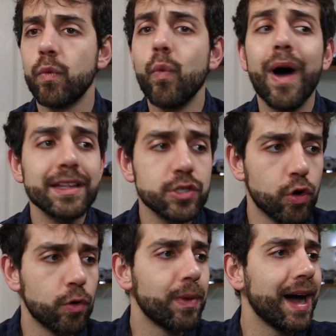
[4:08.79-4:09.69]
what
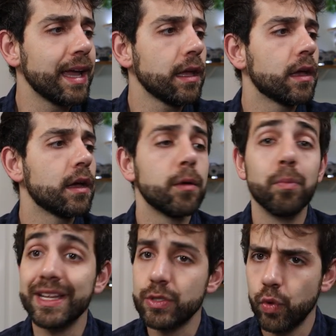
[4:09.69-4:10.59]
you're buying,
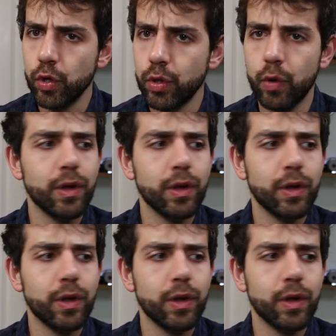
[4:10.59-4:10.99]
but you're not